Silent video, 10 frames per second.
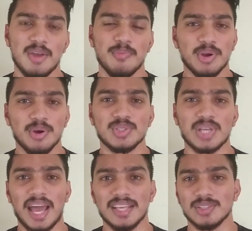
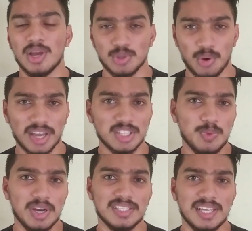Because as SOC
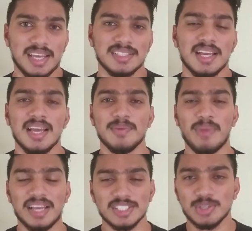Experts says,
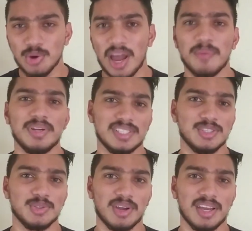magic do happen
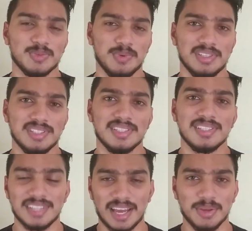at SOC Experts.
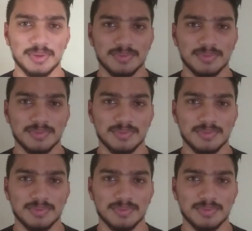Thank